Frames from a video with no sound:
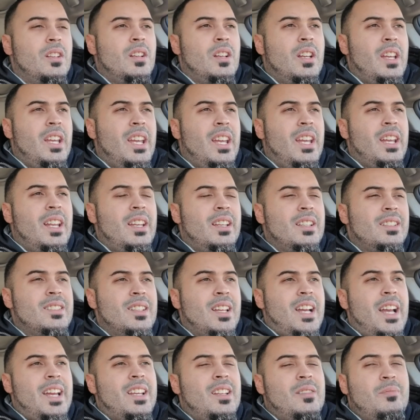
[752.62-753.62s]

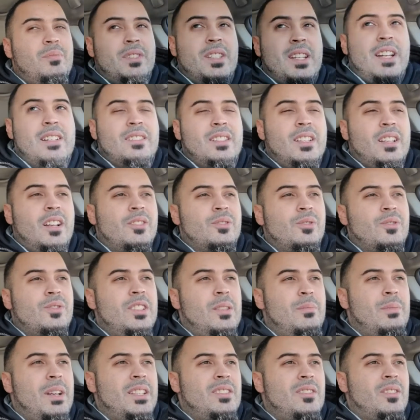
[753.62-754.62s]
And I could potentially also
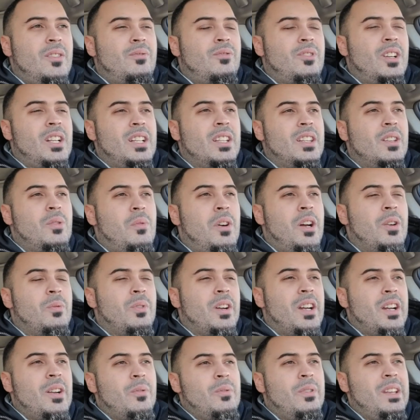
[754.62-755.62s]
see myself running the one
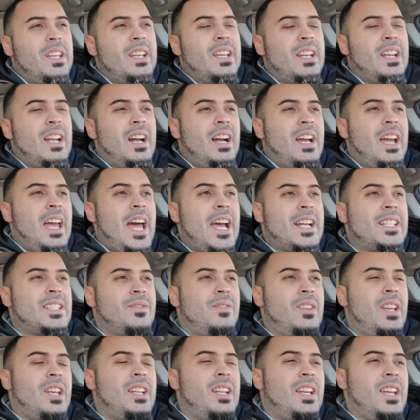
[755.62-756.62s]
where we can
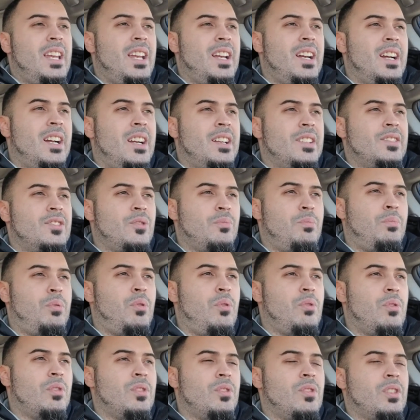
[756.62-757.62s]
activate a
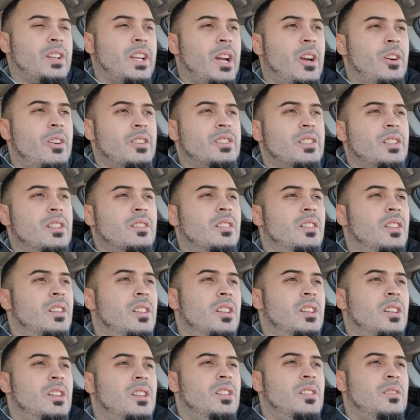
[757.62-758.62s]
support or character,
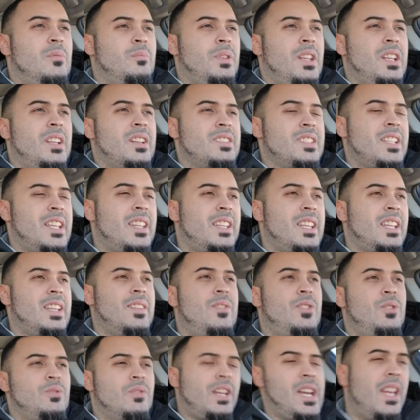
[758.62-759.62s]
because I think
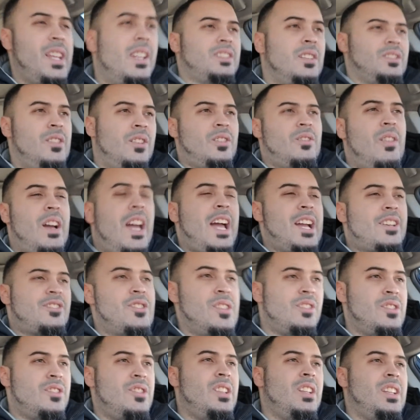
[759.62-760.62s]
if you get, you know,
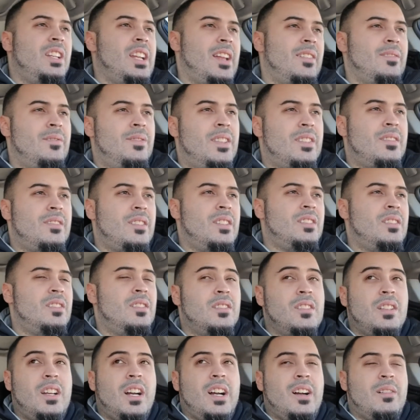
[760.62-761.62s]
action cheat Enfys in,
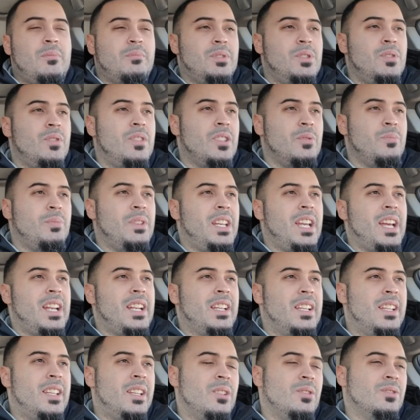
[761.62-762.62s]
you could be
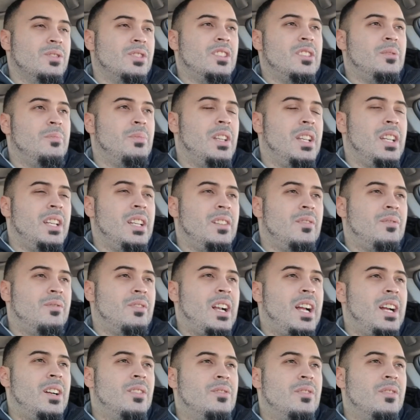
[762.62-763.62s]
getting kills at the beginning of
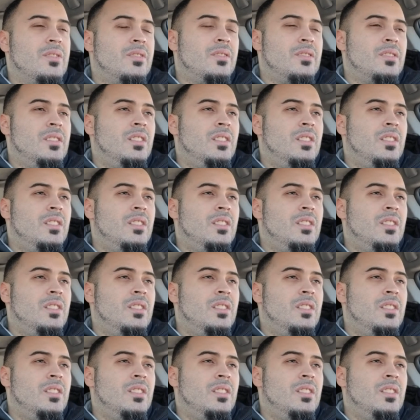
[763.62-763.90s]
rounds